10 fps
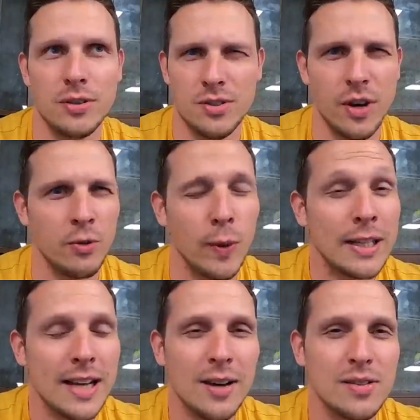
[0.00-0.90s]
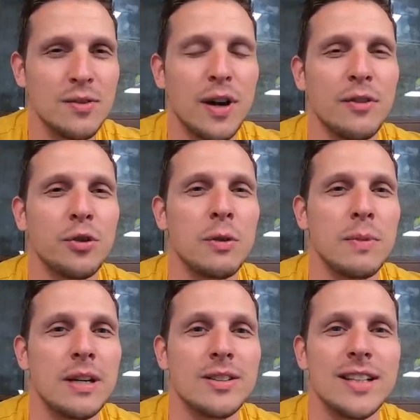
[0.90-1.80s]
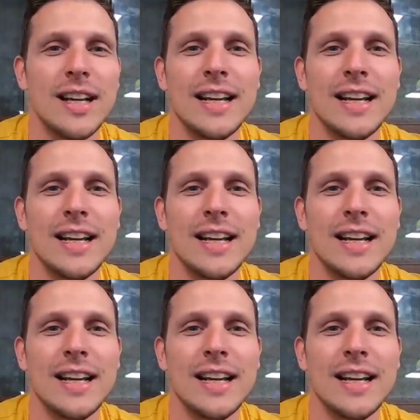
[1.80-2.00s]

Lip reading: it's around 1,500 meters,